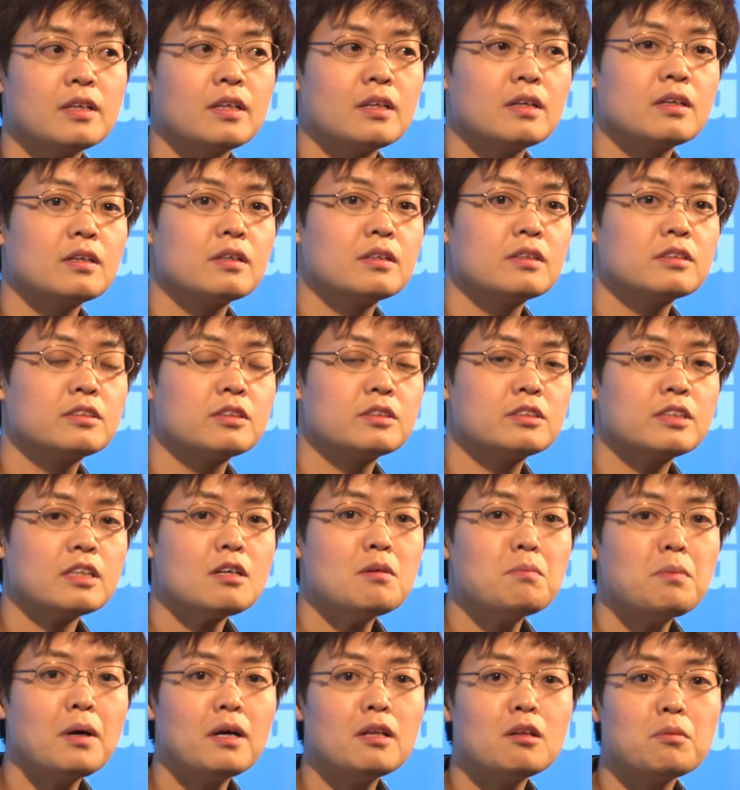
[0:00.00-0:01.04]
The, the
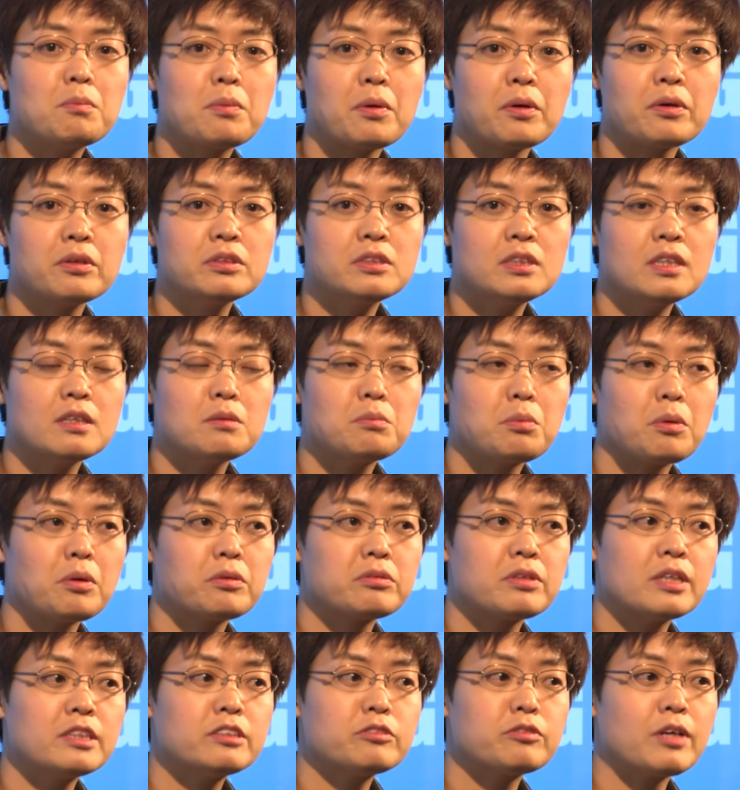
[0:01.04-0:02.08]
second pilot project in
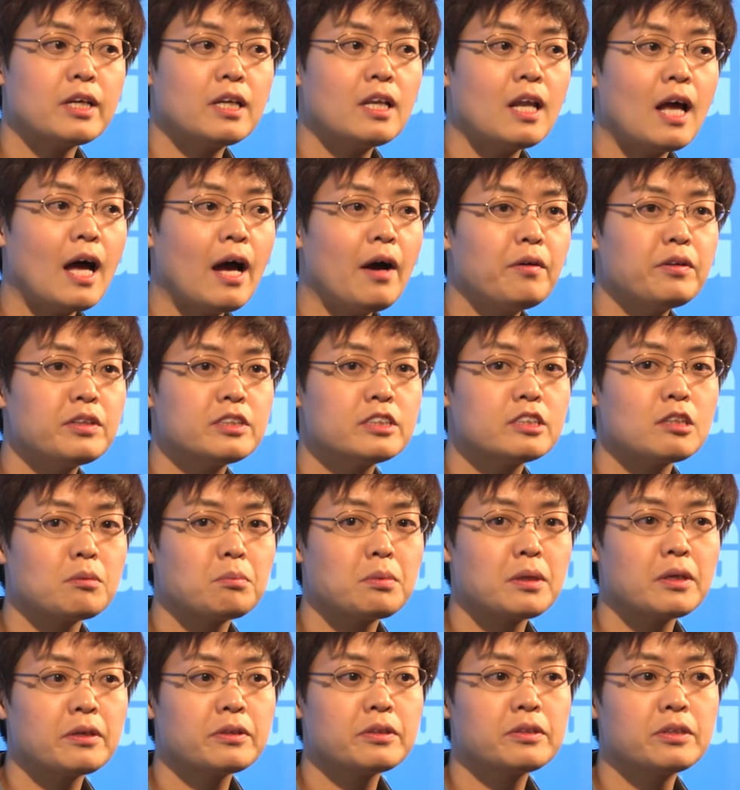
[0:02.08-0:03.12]
progress right now is
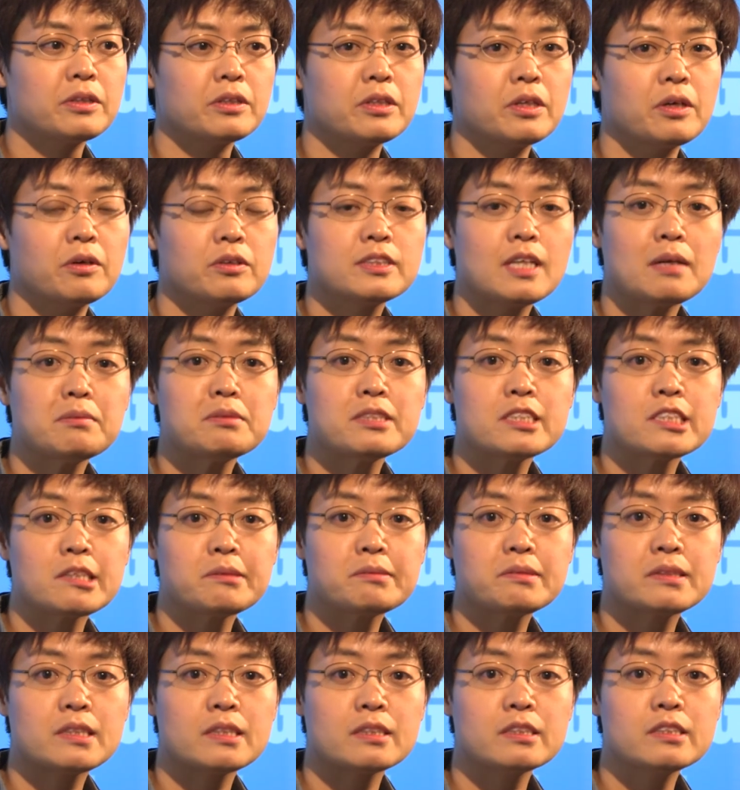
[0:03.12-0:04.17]
about the you know seven
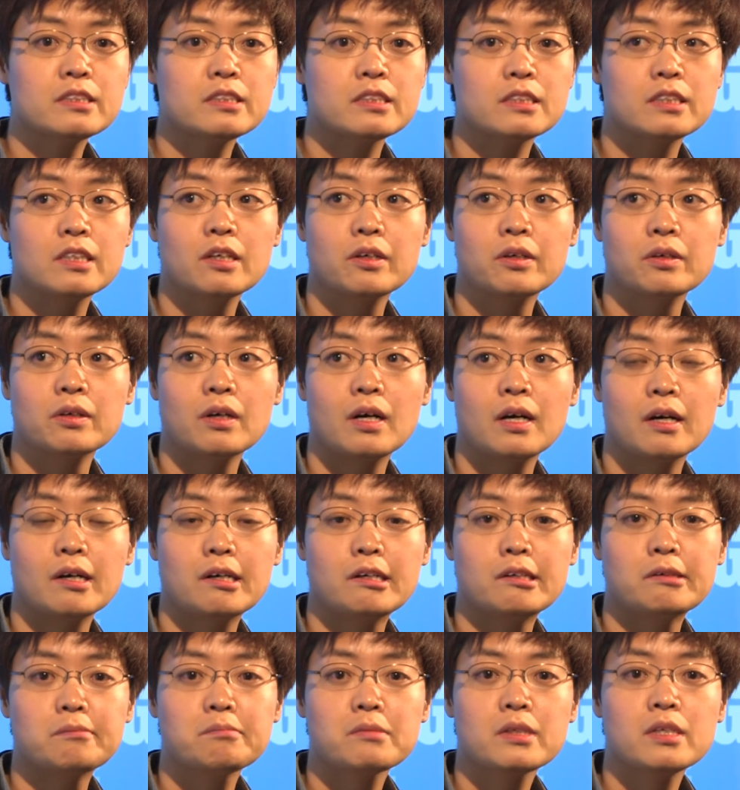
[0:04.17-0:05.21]
substance you know
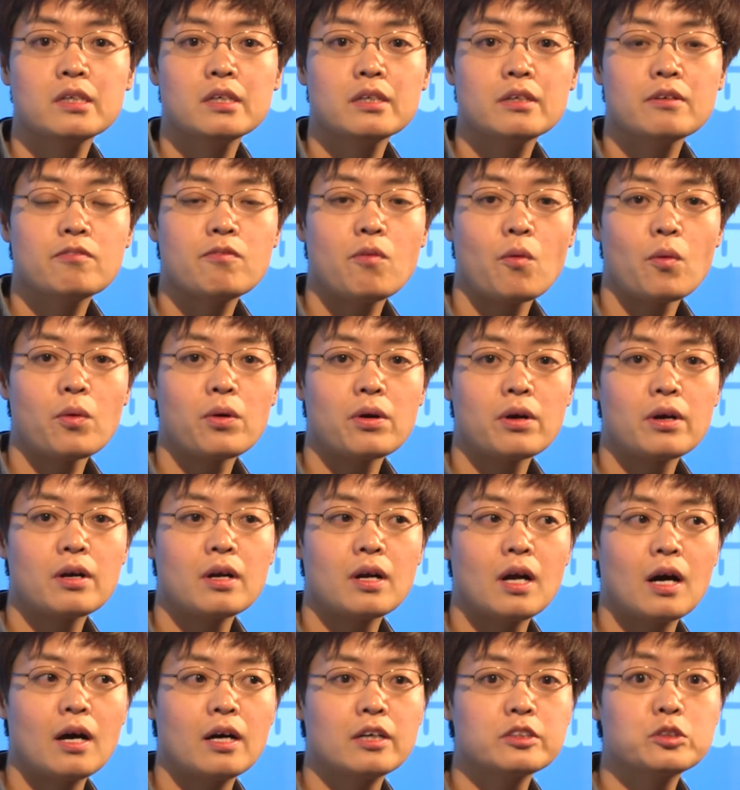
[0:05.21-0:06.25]
uh,
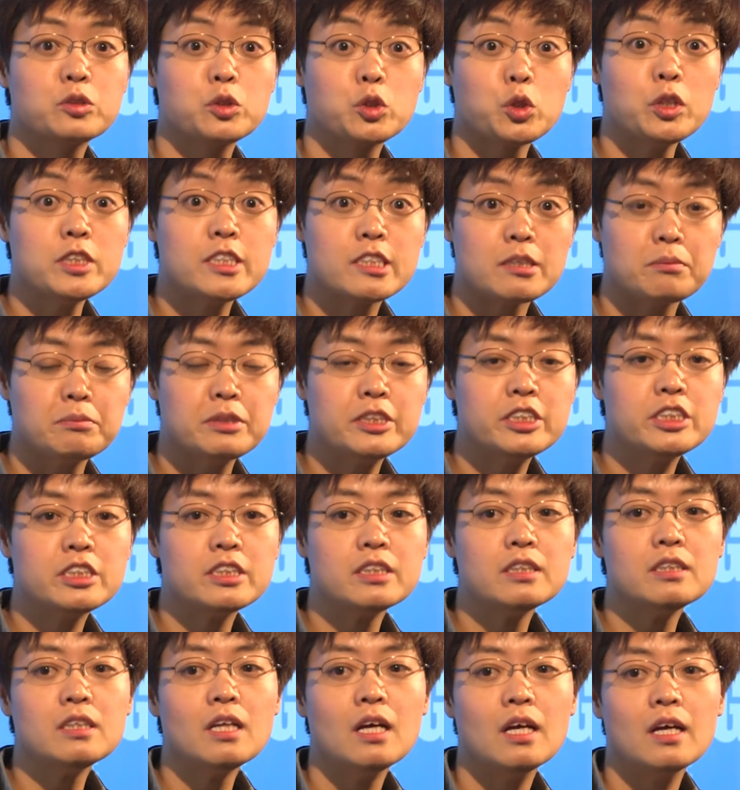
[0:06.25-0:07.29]
for uh, joint
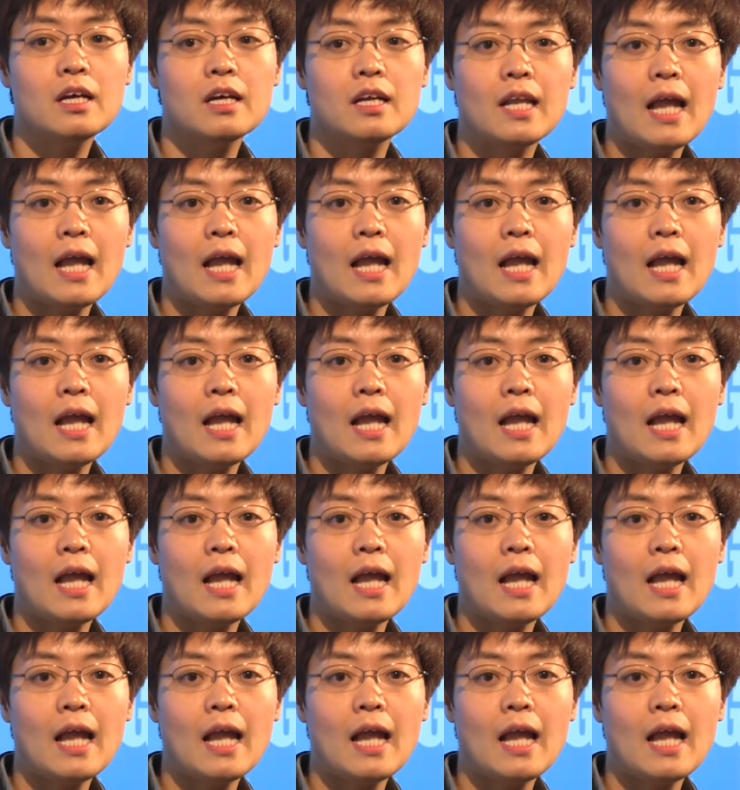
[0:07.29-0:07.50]
submission.